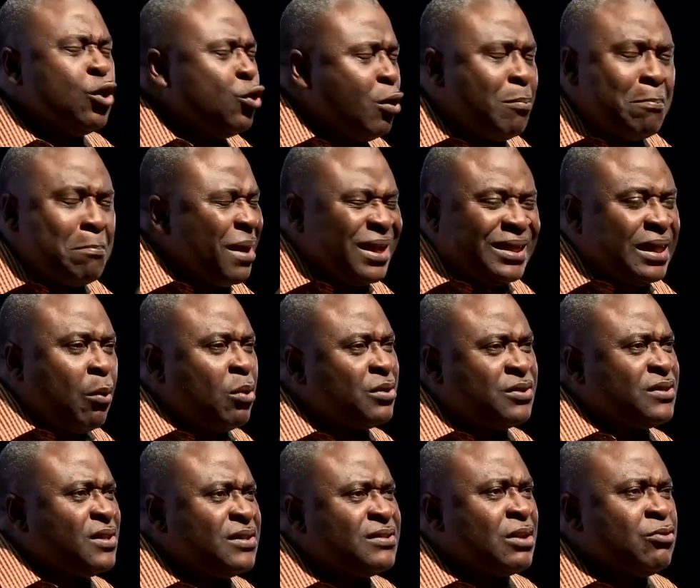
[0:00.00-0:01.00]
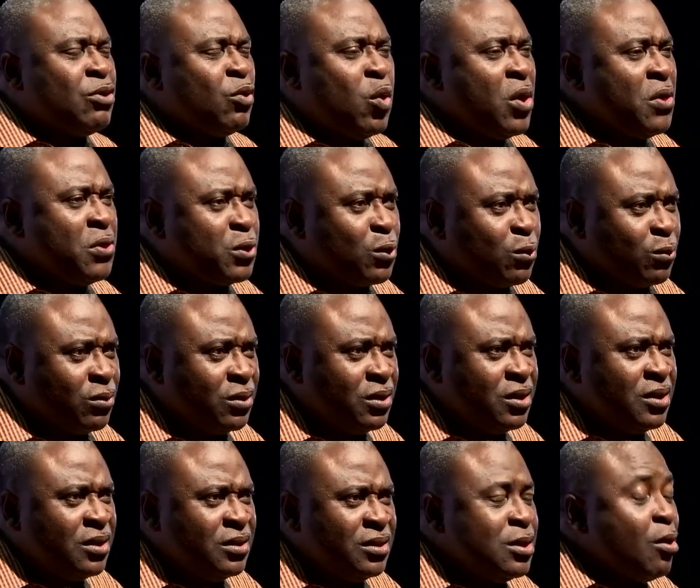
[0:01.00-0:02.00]
No matter what it is that you're going through,
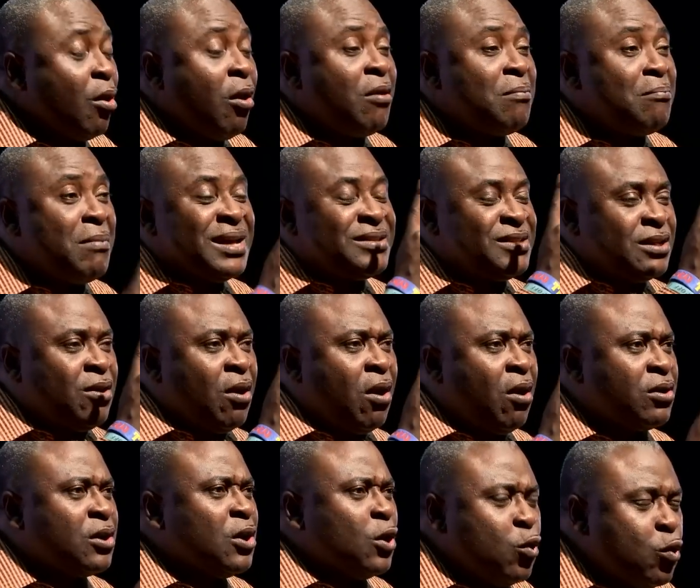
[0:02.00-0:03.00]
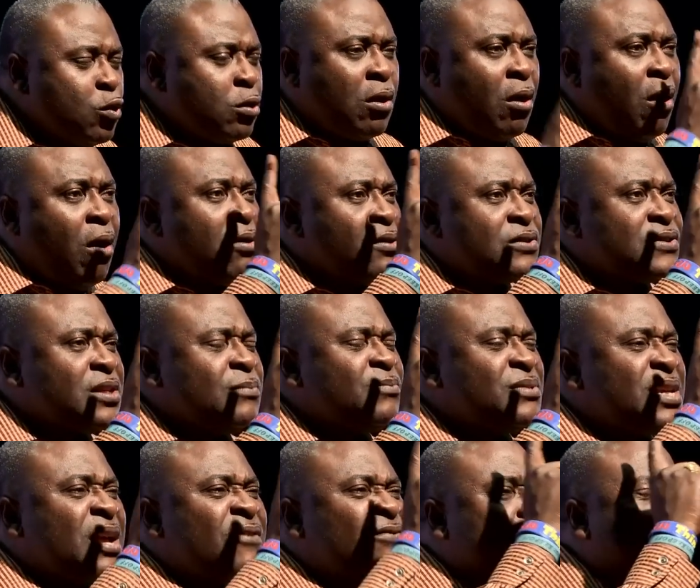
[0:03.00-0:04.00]
the Almighty God, who calls
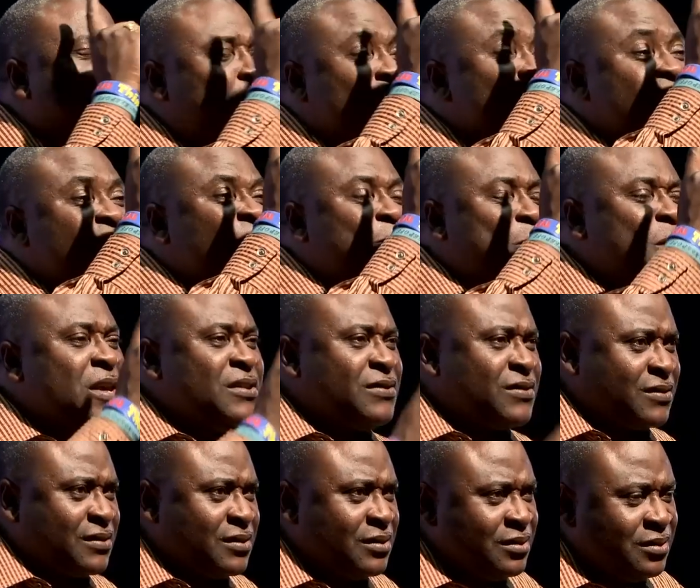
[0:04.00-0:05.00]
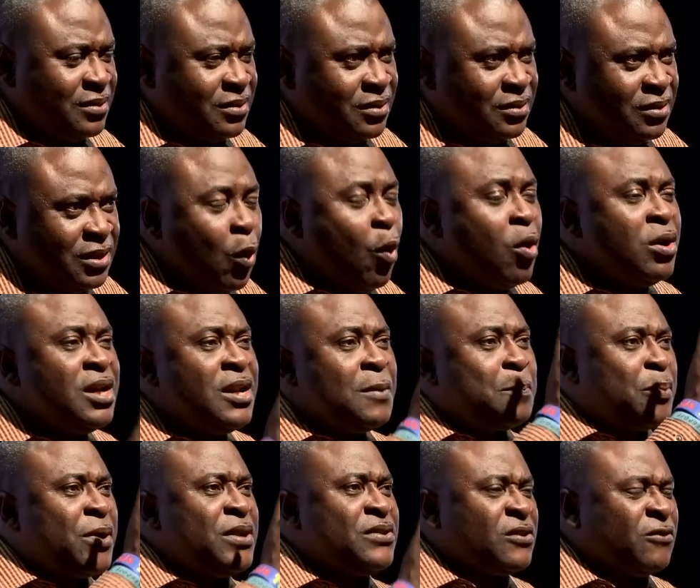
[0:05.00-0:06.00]
himself the Prince of Peace, the only
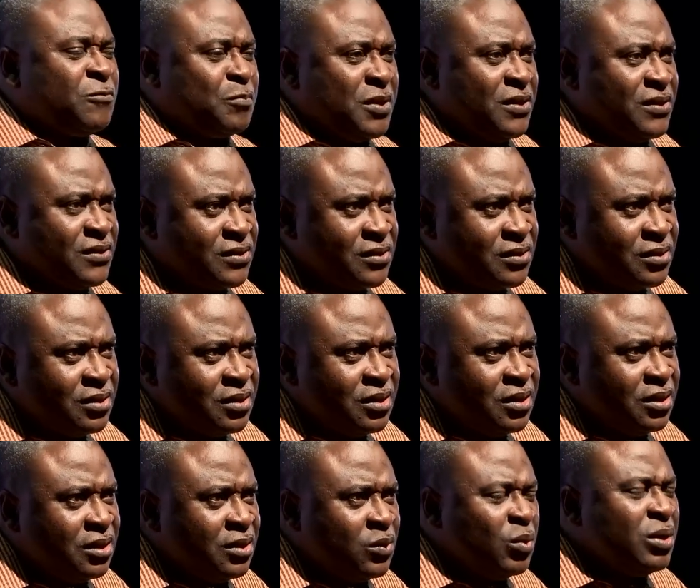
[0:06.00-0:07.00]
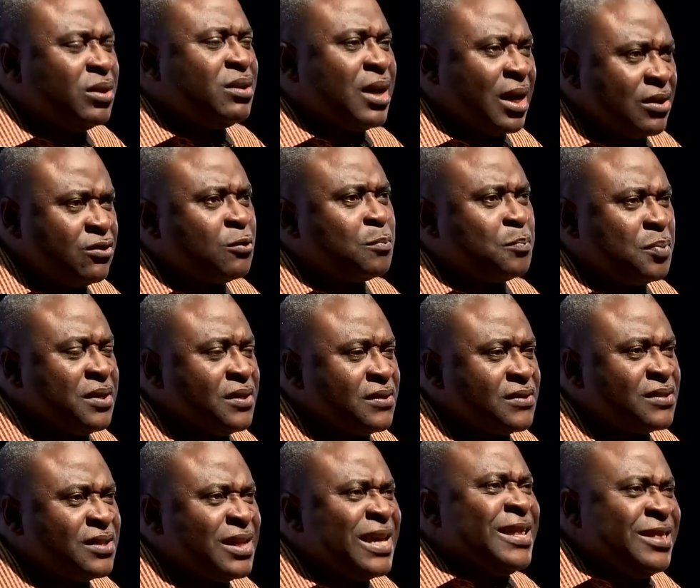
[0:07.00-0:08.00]
Prince of Peace, will grant you
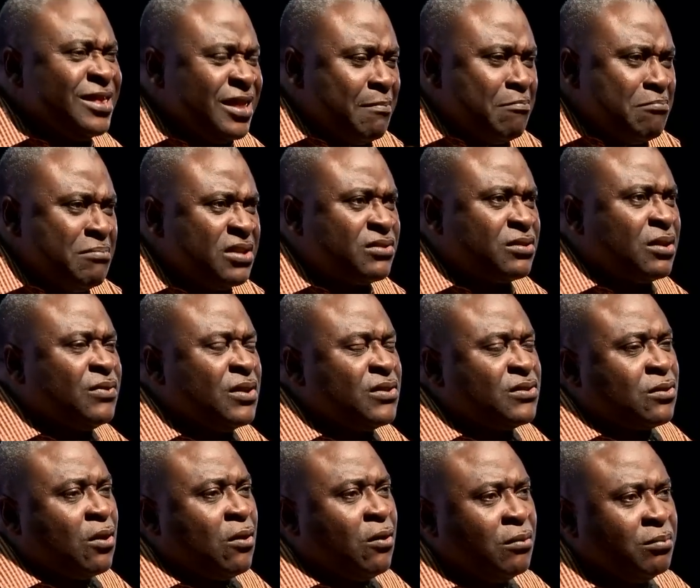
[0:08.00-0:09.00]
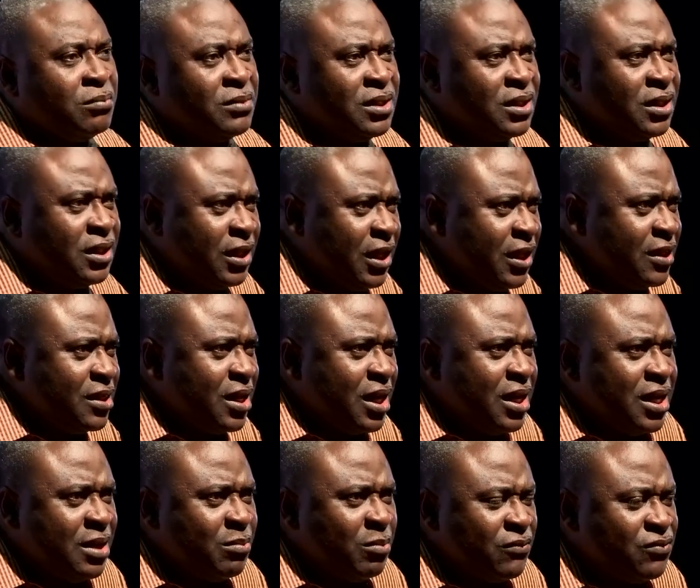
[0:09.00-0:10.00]
peace in the midst of the storm, in the
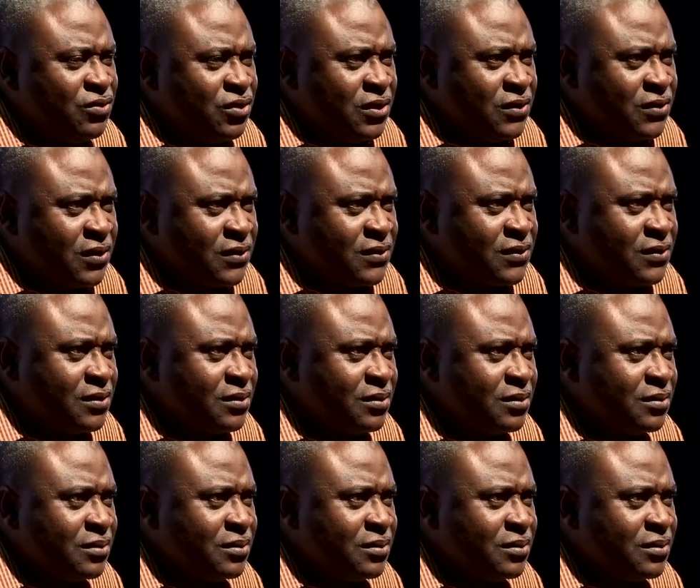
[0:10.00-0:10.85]
name of Jesus.